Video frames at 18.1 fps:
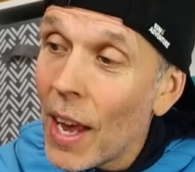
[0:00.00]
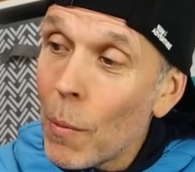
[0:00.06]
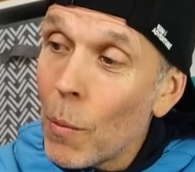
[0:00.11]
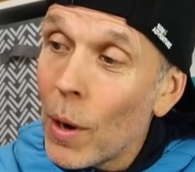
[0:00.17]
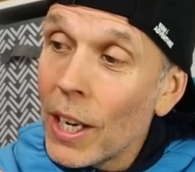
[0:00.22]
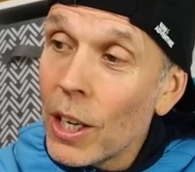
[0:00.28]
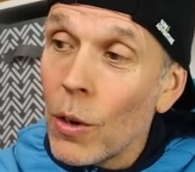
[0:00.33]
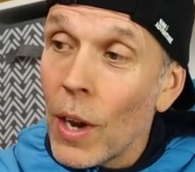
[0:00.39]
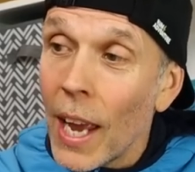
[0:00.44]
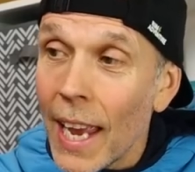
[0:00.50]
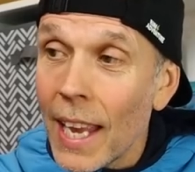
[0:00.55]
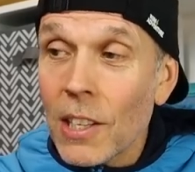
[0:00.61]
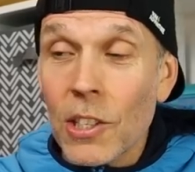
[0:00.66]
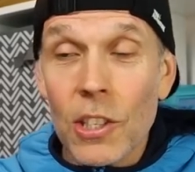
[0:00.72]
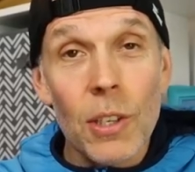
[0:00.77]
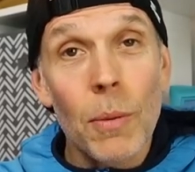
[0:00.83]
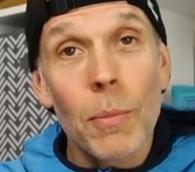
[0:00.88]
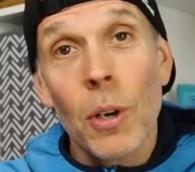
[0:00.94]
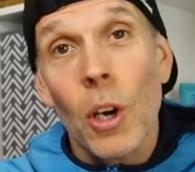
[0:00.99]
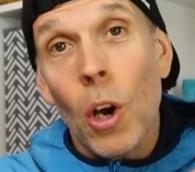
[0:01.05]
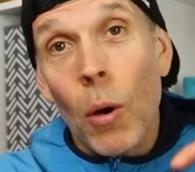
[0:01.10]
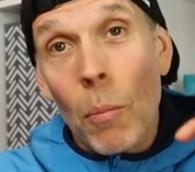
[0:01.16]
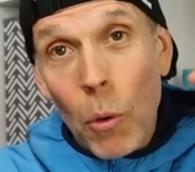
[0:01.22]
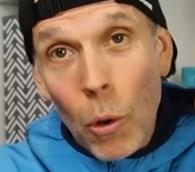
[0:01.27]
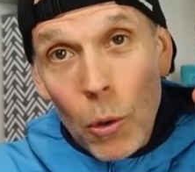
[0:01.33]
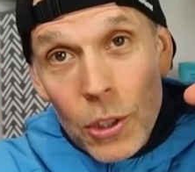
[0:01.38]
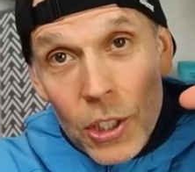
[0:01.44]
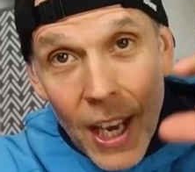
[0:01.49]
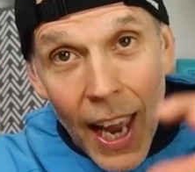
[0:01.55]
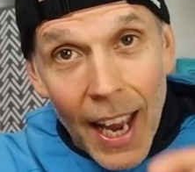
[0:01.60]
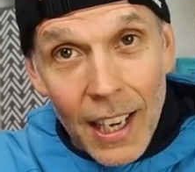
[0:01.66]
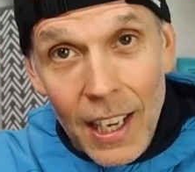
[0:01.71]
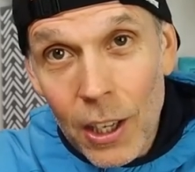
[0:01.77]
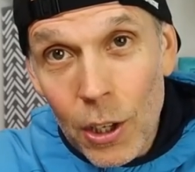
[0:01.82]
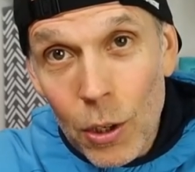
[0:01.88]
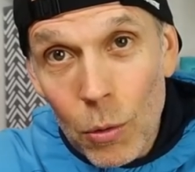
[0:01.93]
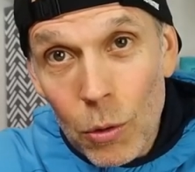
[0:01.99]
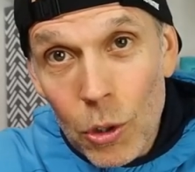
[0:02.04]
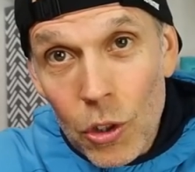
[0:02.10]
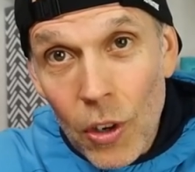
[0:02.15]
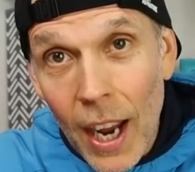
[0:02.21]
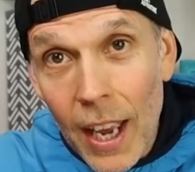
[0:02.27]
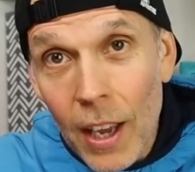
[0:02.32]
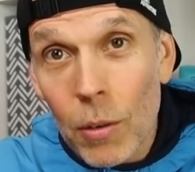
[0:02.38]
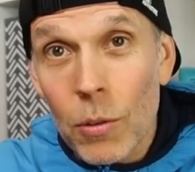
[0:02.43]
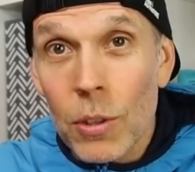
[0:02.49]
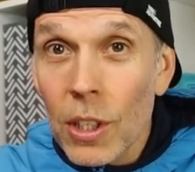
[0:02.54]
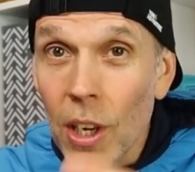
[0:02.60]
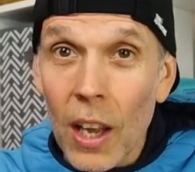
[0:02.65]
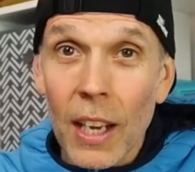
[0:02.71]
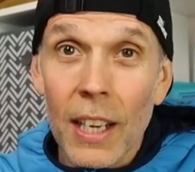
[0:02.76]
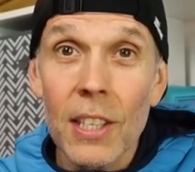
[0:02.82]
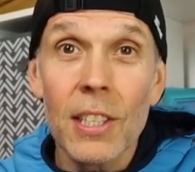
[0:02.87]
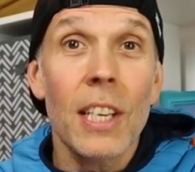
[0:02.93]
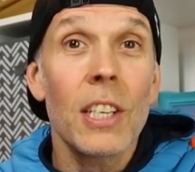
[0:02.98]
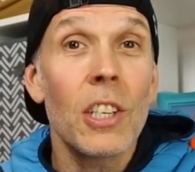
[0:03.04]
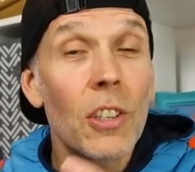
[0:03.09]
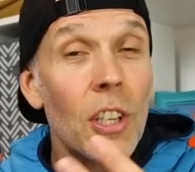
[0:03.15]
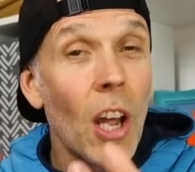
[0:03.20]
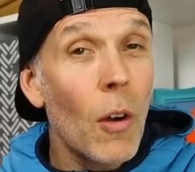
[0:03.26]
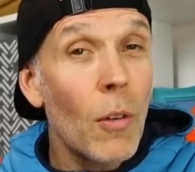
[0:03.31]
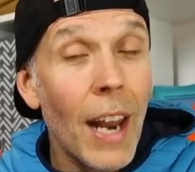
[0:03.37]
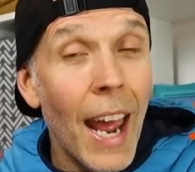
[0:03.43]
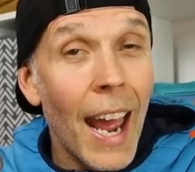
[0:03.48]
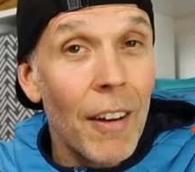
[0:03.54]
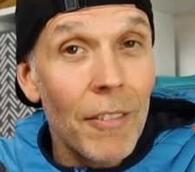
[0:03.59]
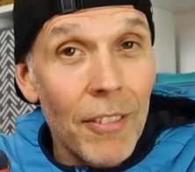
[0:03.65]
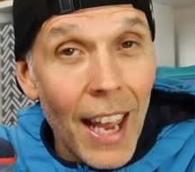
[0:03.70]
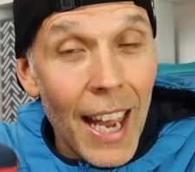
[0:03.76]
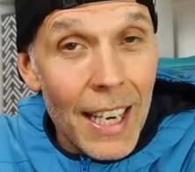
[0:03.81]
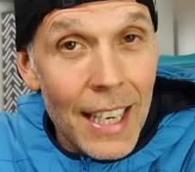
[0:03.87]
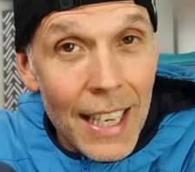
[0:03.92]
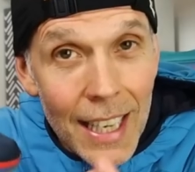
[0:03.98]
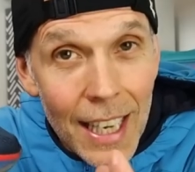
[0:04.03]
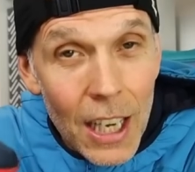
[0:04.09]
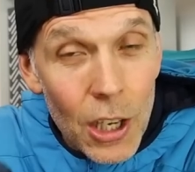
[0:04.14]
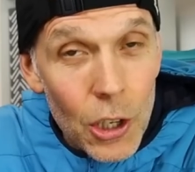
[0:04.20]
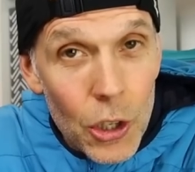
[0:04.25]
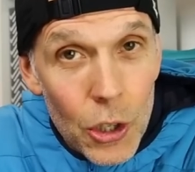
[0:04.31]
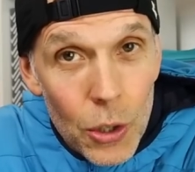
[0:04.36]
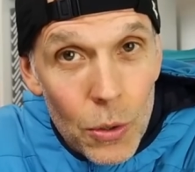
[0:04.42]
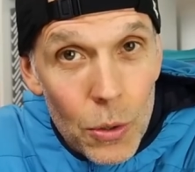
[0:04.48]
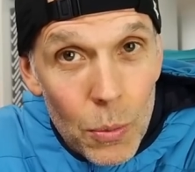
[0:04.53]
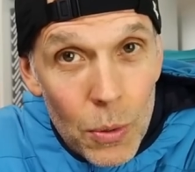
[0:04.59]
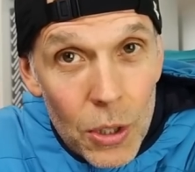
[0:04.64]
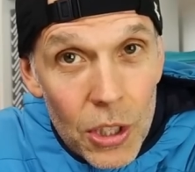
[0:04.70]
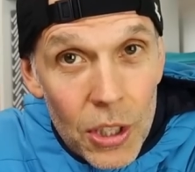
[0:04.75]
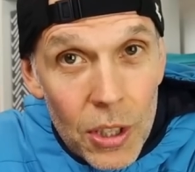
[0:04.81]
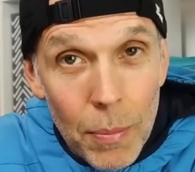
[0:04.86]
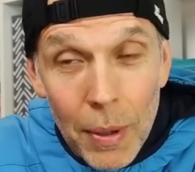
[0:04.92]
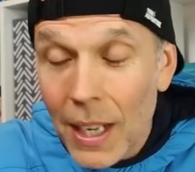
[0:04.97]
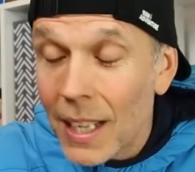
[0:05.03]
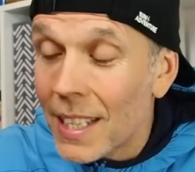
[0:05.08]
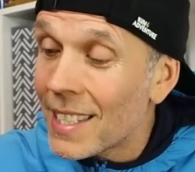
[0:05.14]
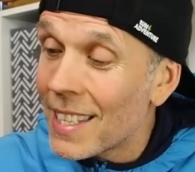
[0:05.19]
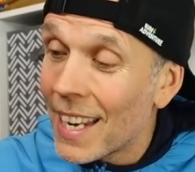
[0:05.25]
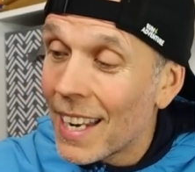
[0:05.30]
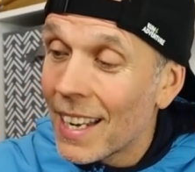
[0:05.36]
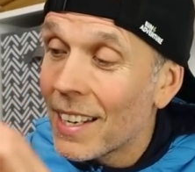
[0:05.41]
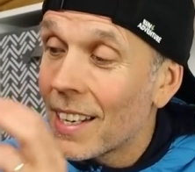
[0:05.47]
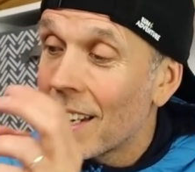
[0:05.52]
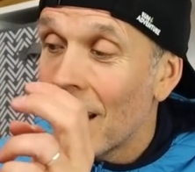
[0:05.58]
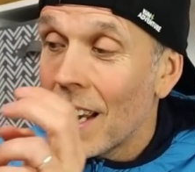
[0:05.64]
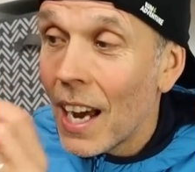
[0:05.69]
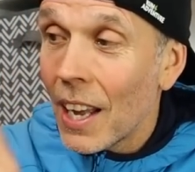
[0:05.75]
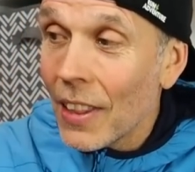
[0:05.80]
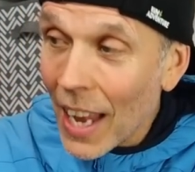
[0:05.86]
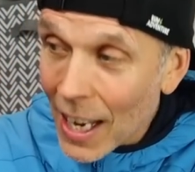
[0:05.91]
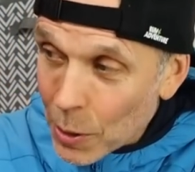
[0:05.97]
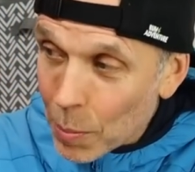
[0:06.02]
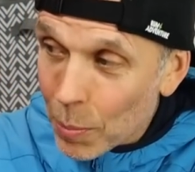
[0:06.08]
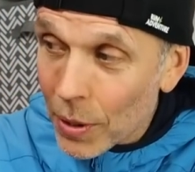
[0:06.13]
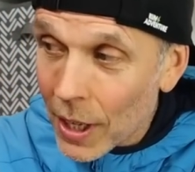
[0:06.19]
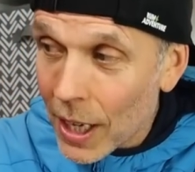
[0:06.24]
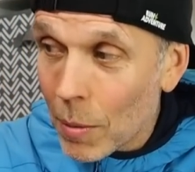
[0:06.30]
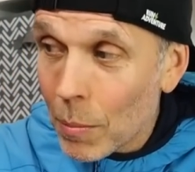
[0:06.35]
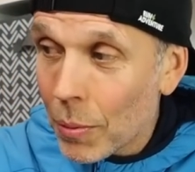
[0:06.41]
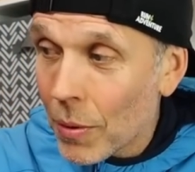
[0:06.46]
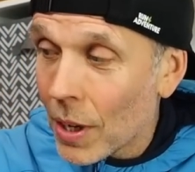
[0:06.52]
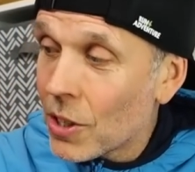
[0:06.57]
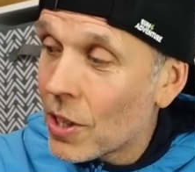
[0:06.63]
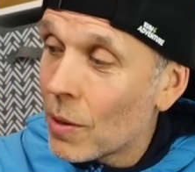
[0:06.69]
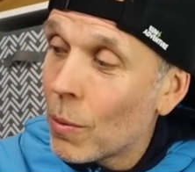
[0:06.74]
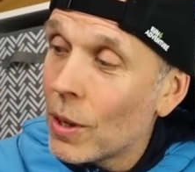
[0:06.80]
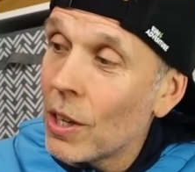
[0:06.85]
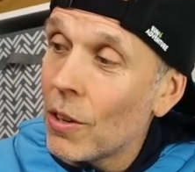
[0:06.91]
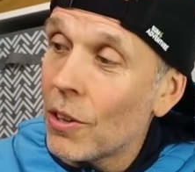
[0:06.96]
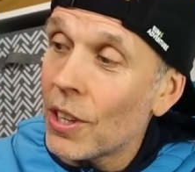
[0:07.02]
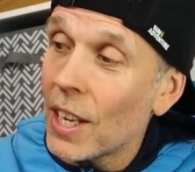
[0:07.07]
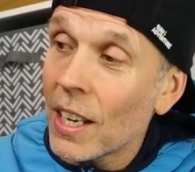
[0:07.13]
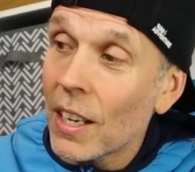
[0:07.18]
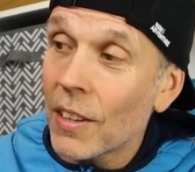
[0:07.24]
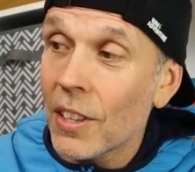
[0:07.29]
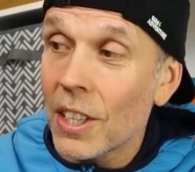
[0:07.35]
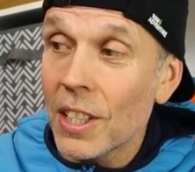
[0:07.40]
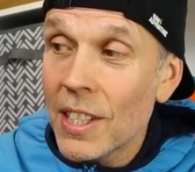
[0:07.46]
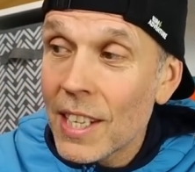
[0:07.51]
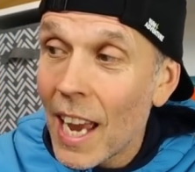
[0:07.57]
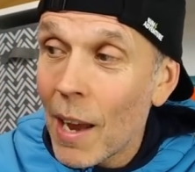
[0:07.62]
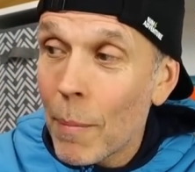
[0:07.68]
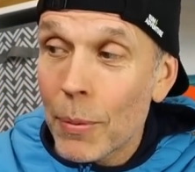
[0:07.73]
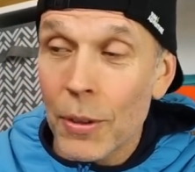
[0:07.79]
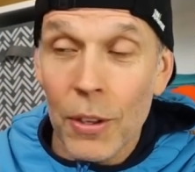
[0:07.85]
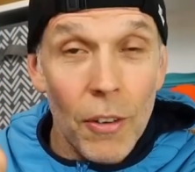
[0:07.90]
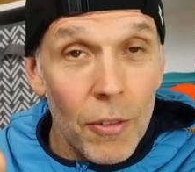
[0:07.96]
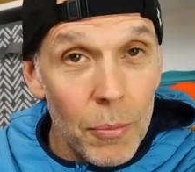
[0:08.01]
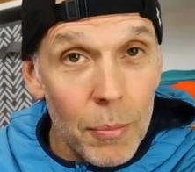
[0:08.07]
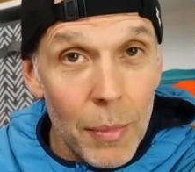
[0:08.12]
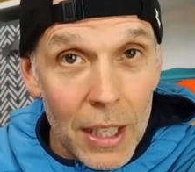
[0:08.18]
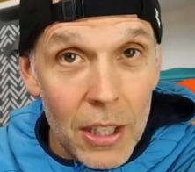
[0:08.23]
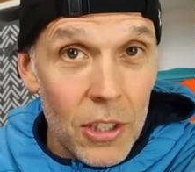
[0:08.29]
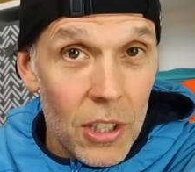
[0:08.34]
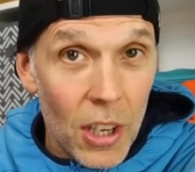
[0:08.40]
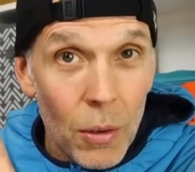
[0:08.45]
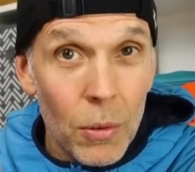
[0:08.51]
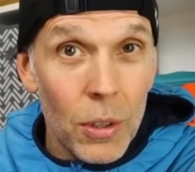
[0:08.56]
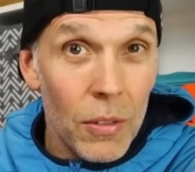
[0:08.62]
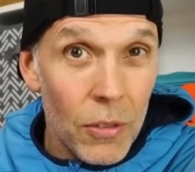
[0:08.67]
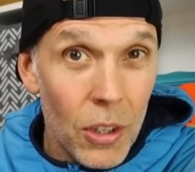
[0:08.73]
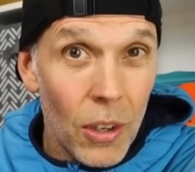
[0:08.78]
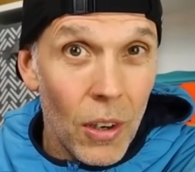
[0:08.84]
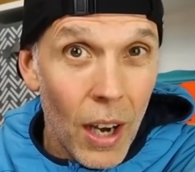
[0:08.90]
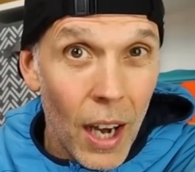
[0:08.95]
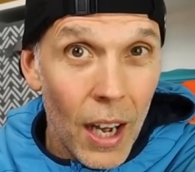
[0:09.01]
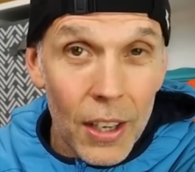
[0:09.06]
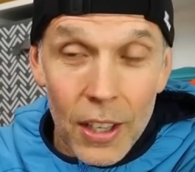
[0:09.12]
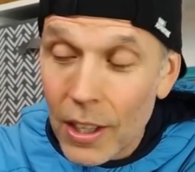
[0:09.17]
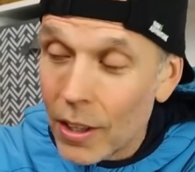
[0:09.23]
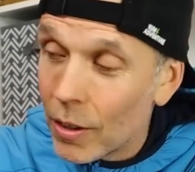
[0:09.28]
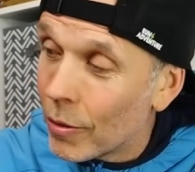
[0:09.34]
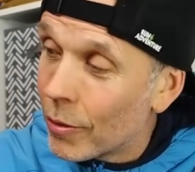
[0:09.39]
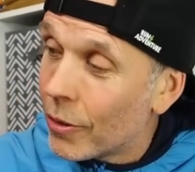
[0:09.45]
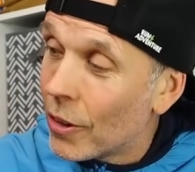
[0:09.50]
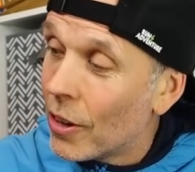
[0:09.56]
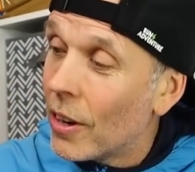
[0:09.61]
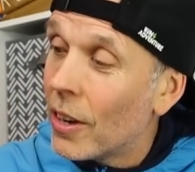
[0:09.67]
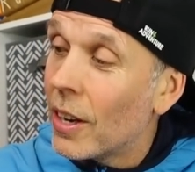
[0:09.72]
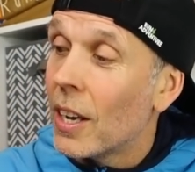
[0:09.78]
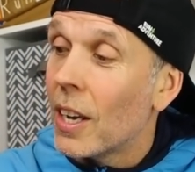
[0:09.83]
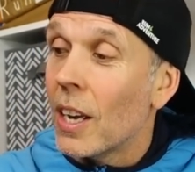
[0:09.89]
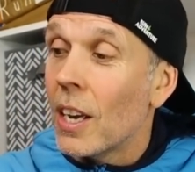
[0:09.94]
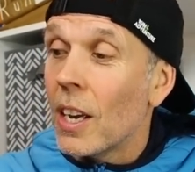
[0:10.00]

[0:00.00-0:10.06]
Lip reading: then when you hit some more technical trails, like I said, you don't have any issues with stability. And that's pretty impressive when you think of the depth of midsole you've got under your foot.